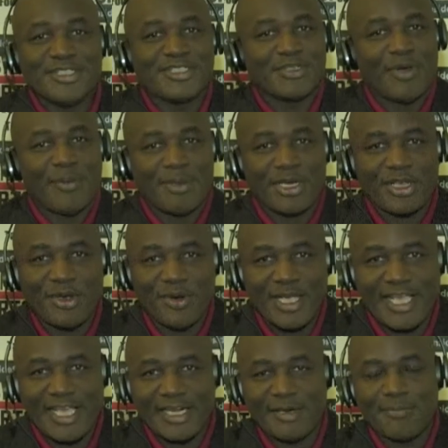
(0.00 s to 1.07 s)
So I'm going to go
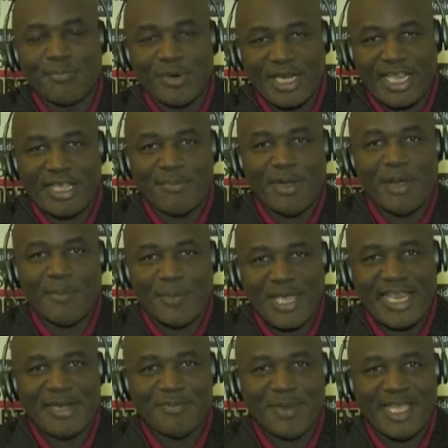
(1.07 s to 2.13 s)
ahead and bring in my
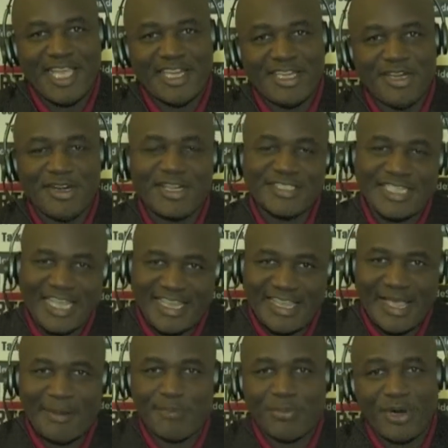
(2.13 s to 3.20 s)
main man here because I
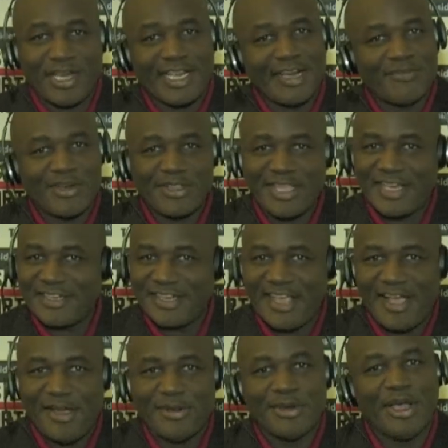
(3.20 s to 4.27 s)
can't break everything
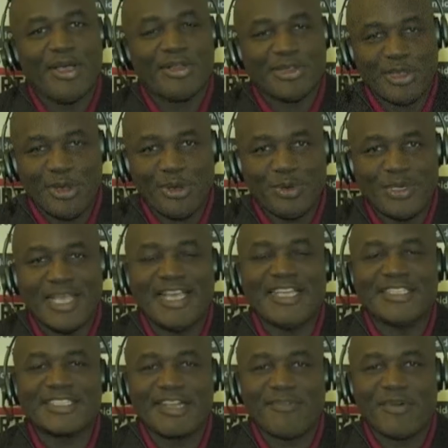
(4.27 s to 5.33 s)
down alone,
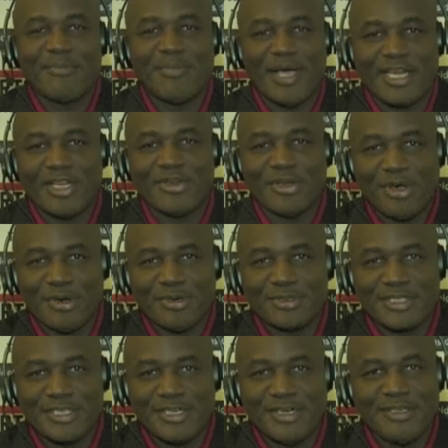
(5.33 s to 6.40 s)
as everybody
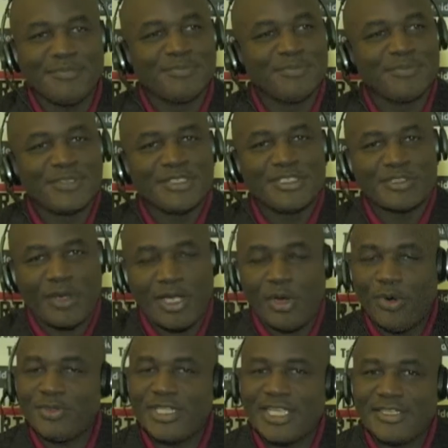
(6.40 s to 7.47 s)
knows here. So I
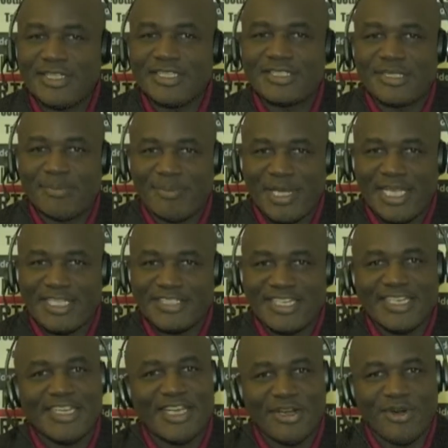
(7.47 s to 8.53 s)
only enlist the
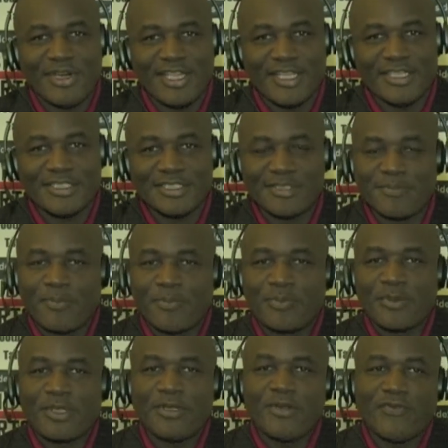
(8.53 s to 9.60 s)
best, and here he is
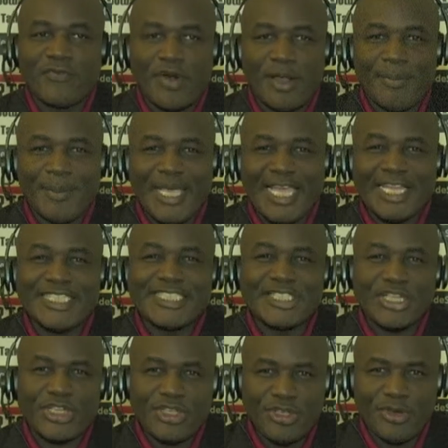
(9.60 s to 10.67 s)
from a
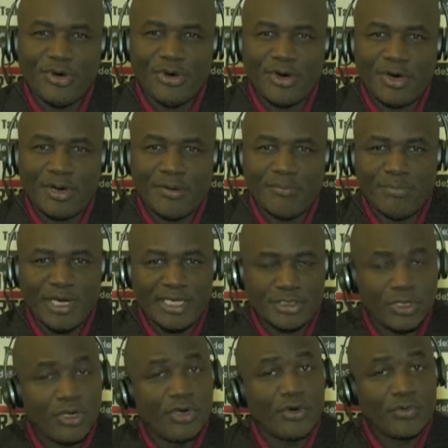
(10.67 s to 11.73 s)
secure
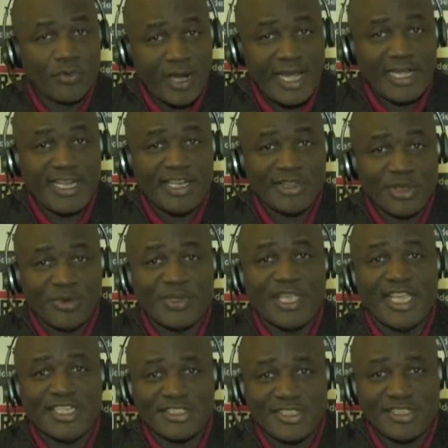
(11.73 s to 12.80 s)
but rainy
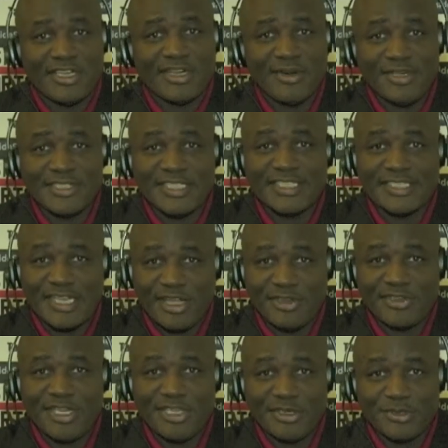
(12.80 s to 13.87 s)
location here as these
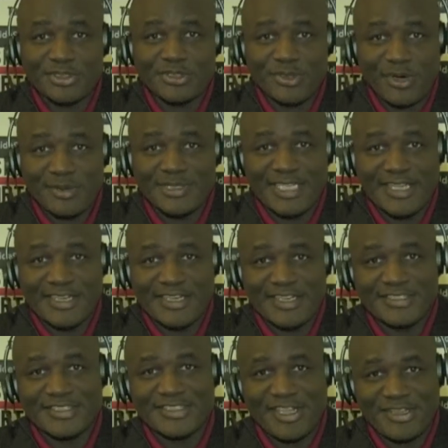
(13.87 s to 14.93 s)
El Nino storms hit
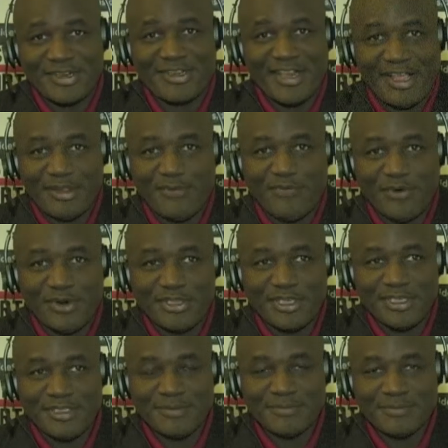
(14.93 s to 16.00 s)
in Southern
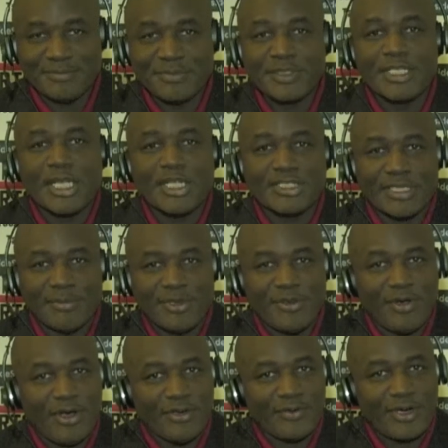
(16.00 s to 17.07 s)
California. Some of
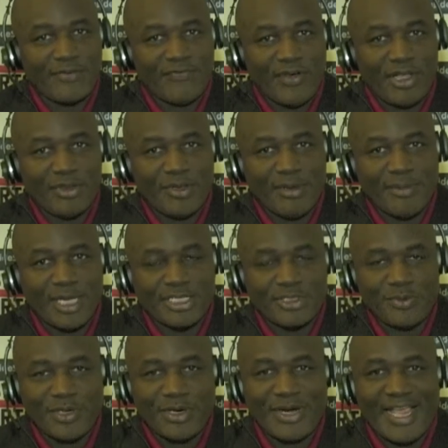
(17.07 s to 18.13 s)
you already follow him on
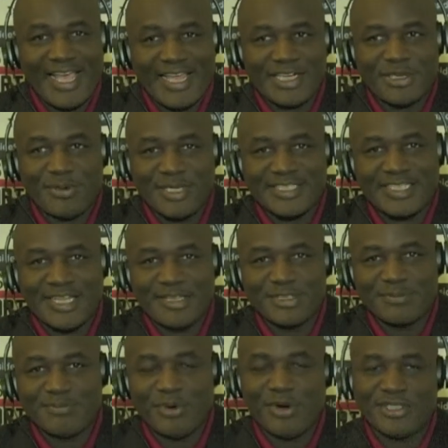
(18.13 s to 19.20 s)
Twitter at Chris
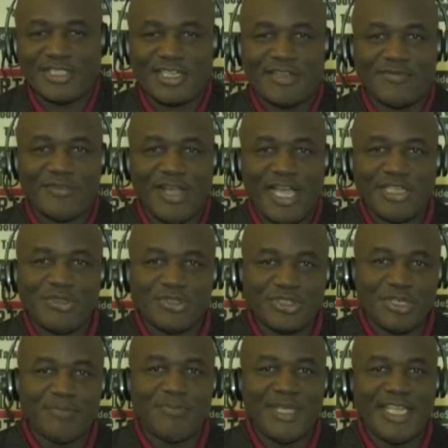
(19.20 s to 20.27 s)
L Sports, and if not, you
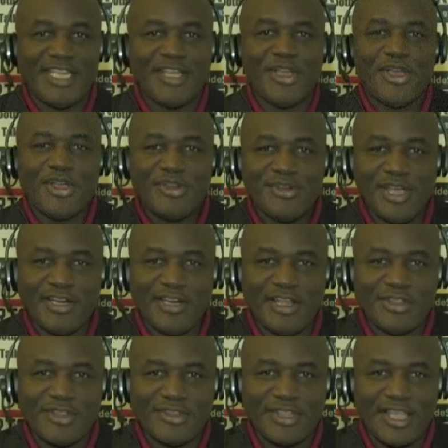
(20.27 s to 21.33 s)
should be. None
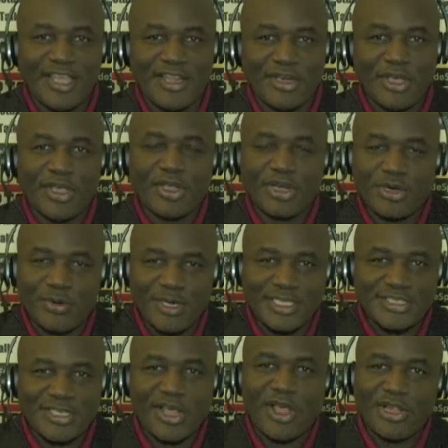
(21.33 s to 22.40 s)
other than
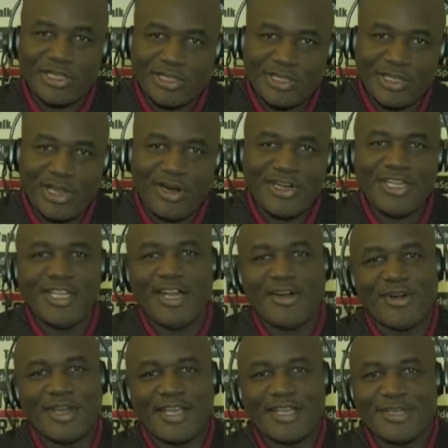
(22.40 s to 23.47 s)
Chris
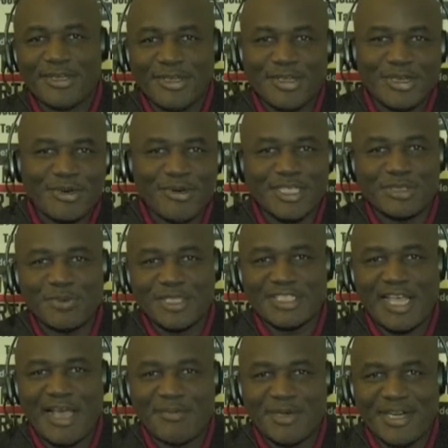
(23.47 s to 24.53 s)
Lardieri. Chris,
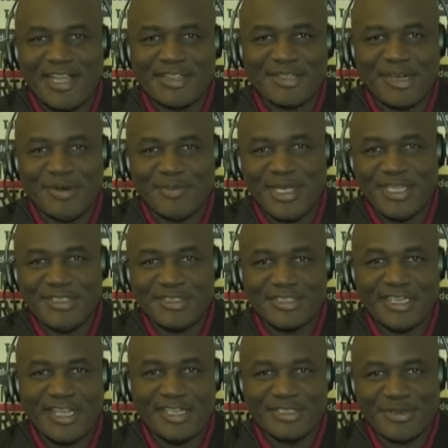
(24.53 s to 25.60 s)
what's happening out there, man? You
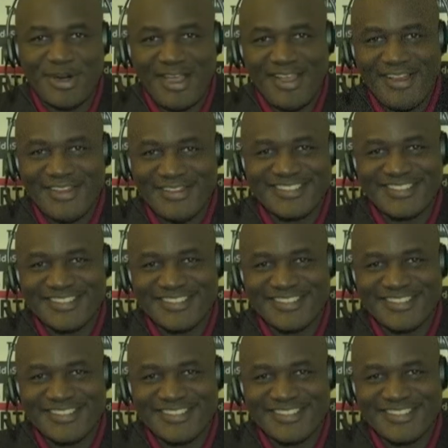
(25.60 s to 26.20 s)
staying dry?